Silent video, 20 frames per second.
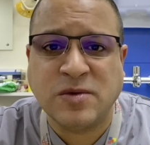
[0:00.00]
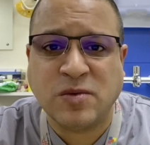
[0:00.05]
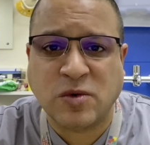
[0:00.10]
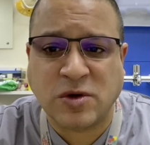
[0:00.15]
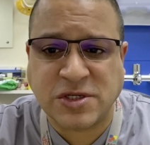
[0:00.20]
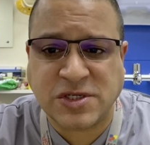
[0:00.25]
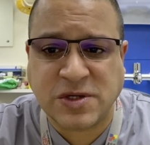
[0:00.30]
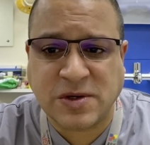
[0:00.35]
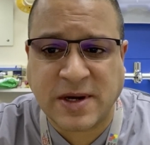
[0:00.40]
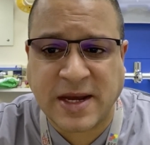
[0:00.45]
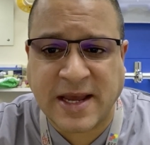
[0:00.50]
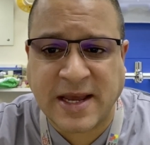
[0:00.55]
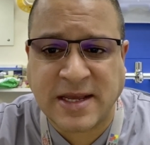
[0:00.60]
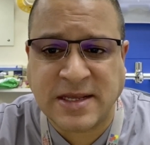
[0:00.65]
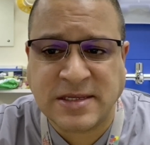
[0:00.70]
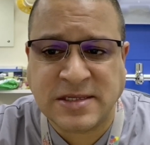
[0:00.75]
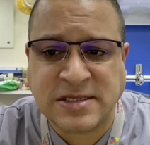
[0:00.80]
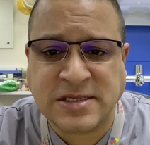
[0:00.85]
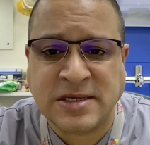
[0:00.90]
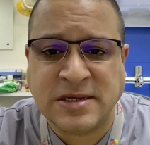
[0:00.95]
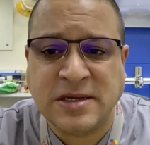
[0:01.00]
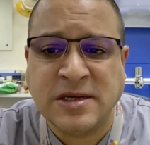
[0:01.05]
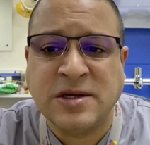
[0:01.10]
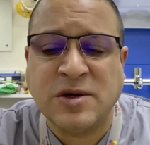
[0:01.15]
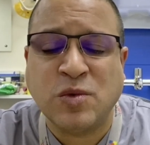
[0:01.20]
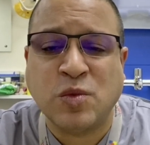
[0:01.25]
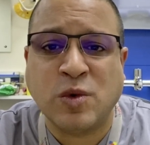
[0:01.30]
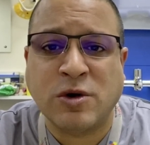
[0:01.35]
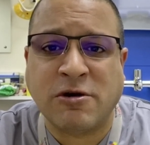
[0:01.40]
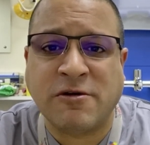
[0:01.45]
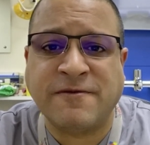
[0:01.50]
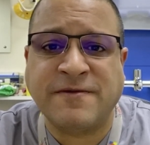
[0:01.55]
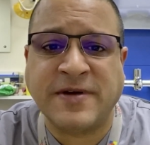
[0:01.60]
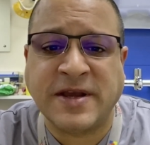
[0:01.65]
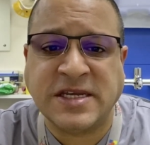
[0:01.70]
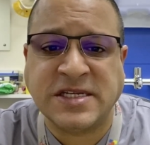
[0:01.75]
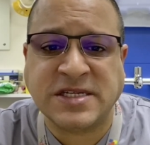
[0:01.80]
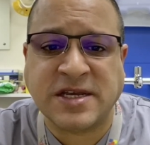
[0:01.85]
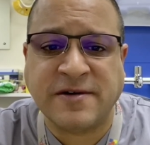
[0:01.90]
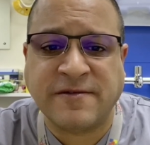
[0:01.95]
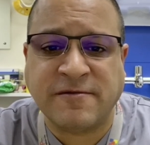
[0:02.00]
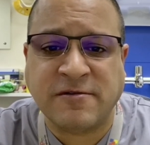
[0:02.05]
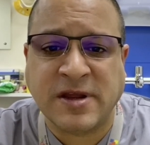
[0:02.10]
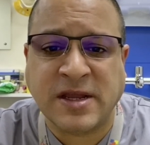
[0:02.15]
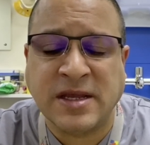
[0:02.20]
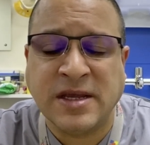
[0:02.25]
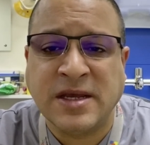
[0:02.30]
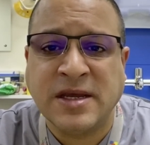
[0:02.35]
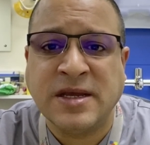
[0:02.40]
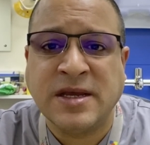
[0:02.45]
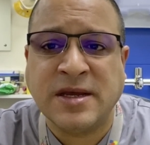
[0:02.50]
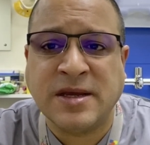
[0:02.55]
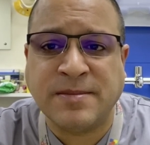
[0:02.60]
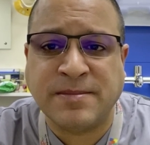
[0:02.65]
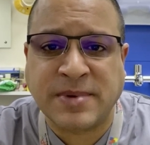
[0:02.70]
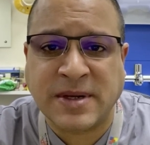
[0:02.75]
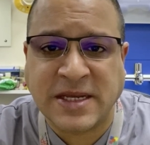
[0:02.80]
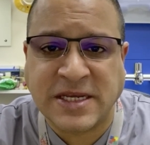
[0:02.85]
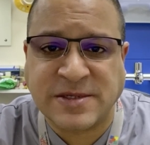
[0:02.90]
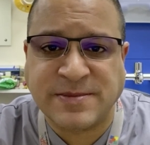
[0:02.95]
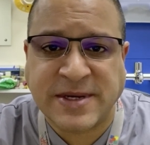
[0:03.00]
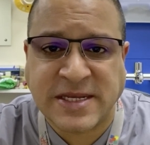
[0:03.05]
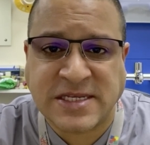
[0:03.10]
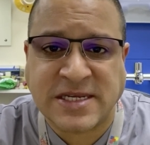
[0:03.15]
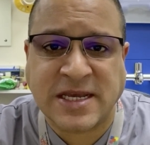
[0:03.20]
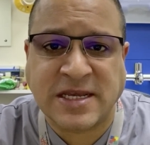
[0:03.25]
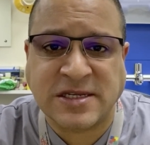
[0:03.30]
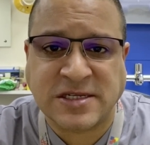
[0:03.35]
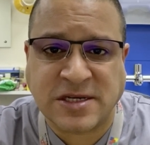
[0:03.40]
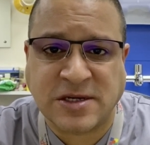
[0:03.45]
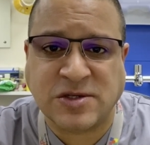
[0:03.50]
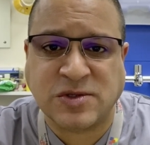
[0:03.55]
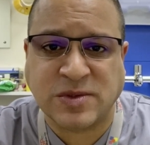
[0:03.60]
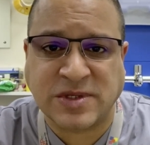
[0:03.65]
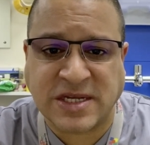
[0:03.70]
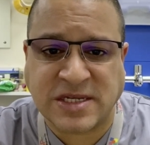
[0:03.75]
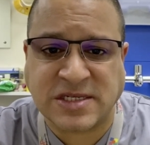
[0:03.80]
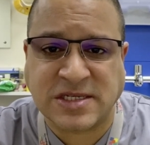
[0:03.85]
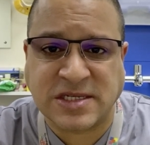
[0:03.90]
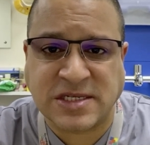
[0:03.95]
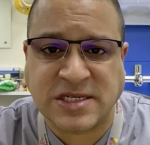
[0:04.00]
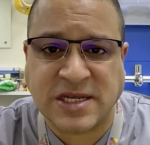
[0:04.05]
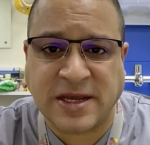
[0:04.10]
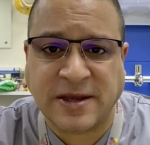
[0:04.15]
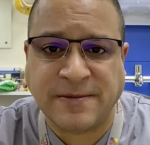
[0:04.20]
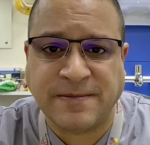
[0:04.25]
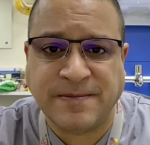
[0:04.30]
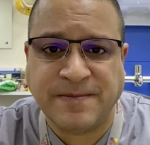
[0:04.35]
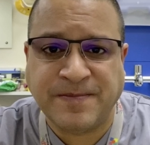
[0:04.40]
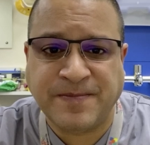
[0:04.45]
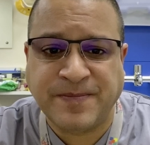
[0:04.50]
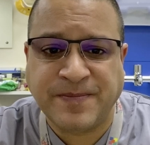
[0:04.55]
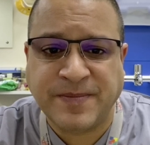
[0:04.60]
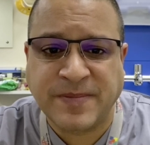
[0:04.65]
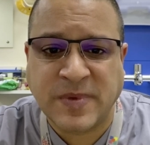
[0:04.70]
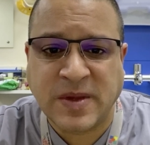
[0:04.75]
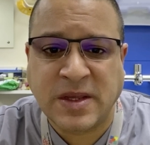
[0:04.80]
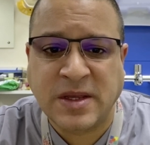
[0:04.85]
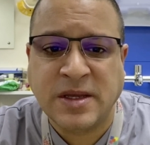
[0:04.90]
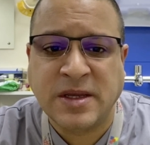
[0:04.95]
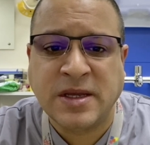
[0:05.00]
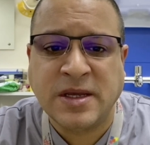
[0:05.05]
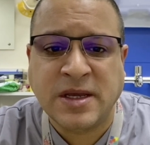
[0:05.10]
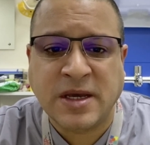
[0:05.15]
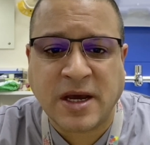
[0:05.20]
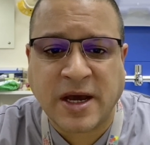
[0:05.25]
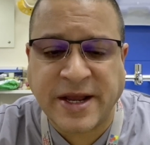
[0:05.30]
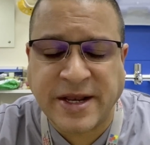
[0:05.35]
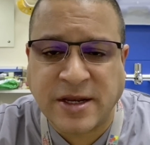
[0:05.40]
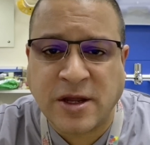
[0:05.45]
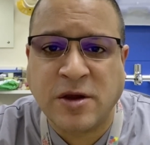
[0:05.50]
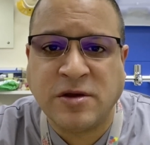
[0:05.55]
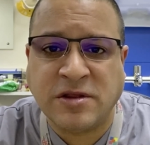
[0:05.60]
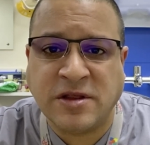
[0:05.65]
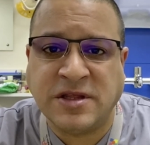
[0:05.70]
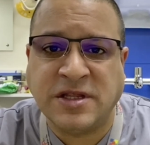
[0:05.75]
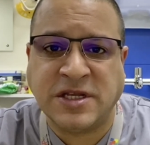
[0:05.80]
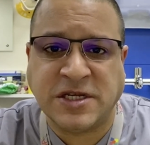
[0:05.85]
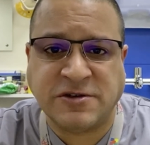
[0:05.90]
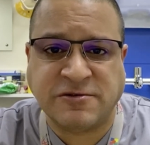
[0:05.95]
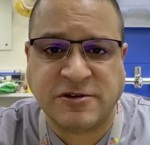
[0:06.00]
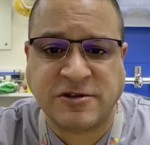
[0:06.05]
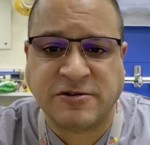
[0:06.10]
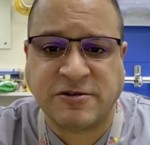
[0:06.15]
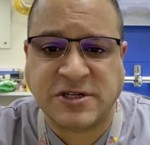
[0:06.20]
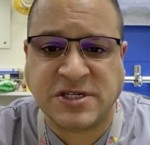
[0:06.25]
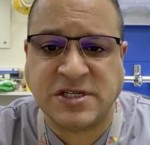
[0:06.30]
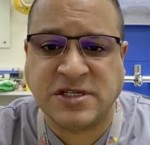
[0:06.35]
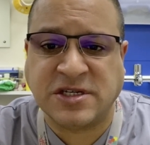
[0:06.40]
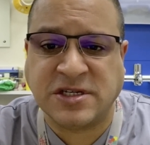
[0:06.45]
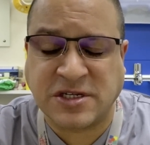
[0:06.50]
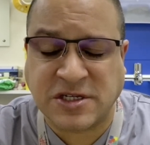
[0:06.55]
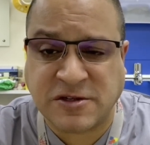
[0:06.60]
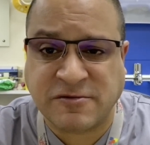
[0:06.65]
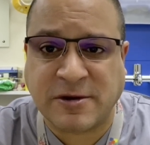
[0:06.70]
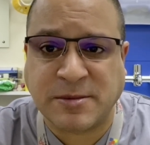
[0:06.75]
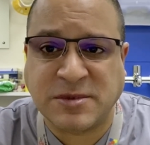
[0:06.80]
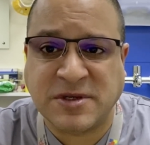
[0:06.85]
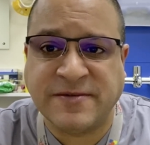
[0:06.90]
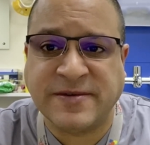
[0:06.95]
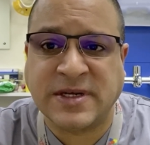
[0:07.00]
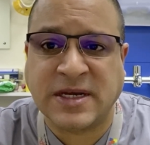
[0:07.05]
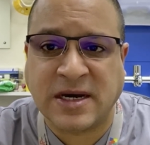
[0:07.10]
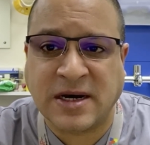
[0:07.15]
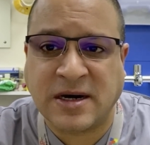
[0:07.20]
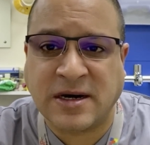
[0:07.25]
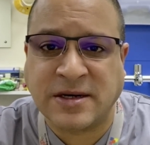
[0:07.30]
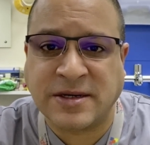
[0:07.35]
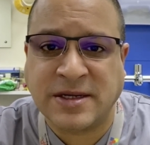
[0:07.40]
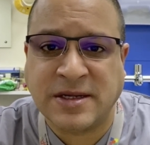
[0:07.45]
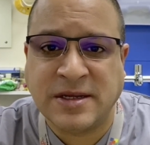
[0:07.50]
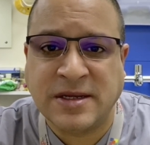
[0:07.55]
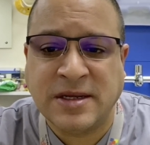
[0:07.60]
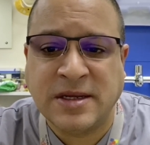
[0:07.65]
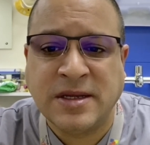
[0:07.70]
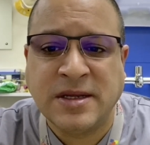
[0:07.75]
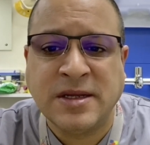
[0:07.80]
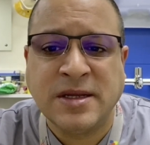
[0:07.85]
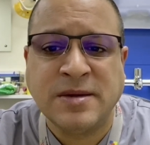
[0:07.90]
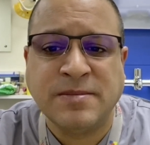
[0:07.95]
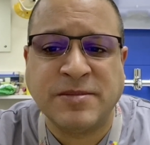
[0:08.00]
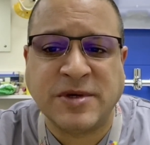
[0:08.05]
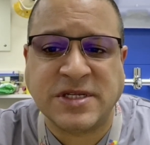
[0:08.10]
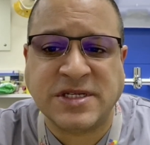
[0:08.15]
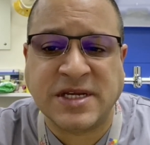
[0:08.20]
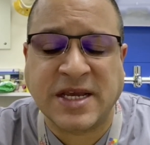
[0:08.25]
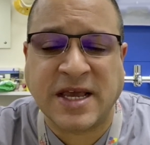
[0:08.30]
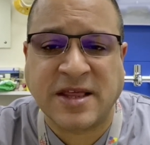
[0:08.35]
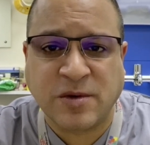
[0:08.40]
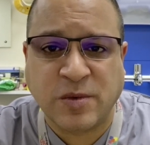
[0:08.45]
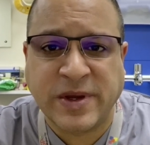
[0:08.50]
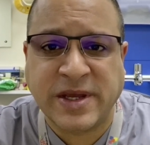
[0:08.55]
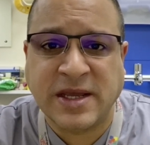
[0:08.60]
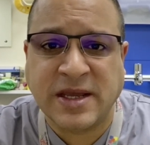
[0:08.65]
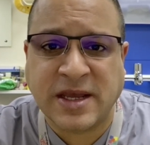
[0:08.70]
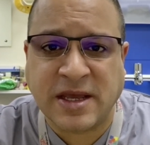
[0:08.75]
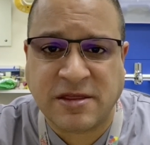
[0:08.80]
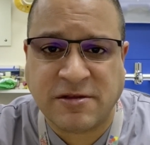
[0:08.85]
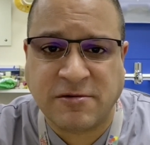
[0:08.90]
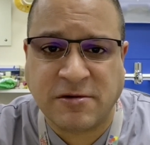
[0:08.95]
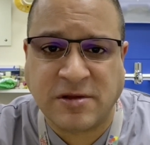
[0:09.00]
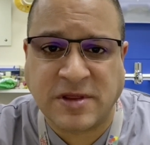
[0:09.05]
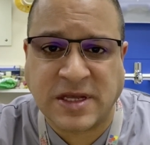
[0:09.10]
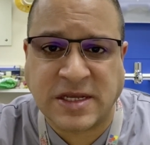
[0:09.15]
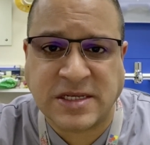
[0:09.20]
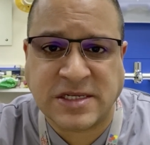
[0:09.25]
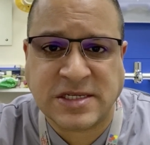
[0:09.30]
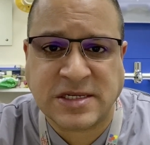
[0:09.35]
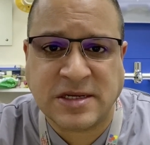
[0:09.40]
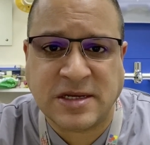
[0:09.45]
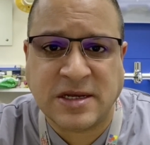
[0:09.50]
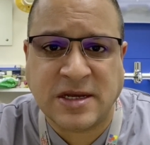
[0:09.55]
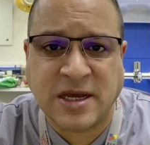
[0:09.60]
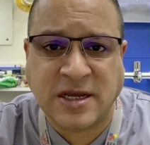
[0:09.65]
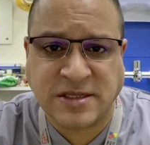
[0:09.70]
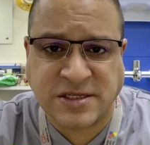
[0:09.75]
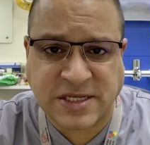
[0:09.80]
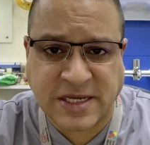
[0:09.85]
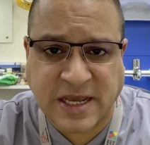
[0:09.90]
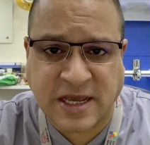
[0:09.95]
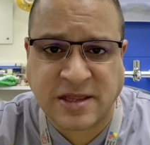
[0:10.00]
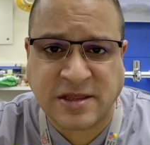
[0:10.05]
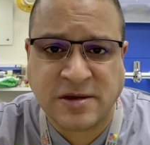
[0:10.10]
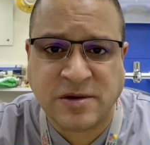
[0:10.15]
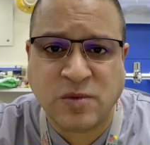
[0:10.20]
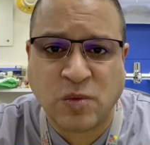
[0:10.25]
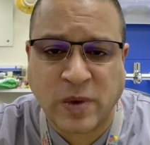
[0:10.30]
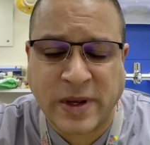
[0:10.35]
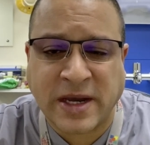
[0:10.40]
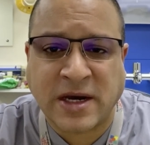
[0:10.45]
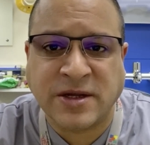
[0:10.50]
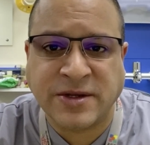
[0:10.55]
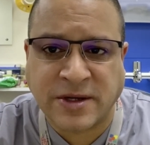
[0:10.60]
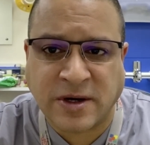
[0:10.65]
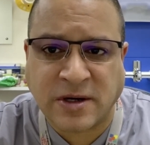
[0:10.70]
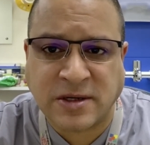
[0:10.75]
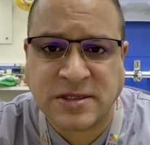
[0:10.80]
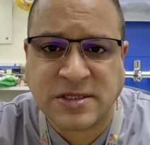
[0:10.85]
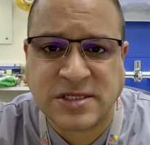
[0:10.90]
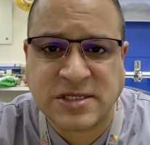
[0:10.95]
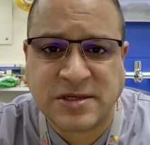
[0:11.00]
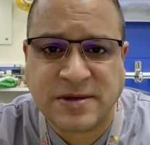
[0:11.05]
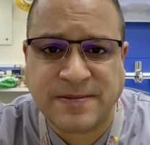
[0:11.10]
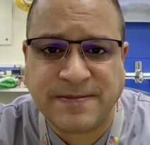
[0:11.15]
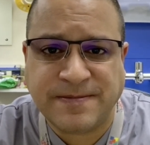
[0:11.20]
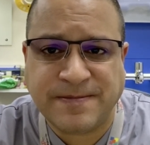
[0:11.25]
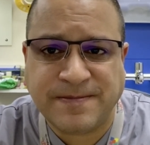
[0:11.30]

wash your hands, wear a face covering and please maintain social distancing. I know that these restrictions are disruptive and hard, but together we can get through this, and together we are Notts.